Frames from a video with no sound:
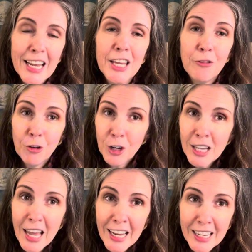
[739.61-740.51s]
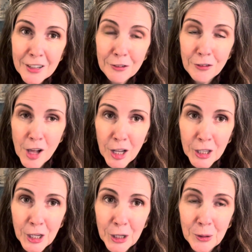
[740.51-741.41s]
give her a like and a
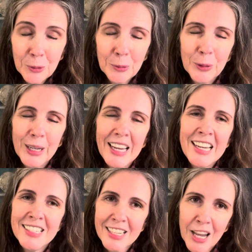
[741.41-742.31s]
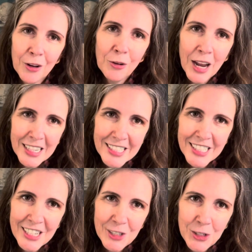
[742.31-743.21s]
follow, and tell her I
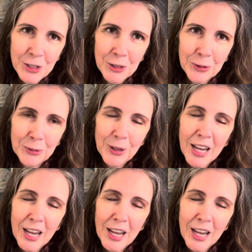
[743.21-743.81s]
sent you.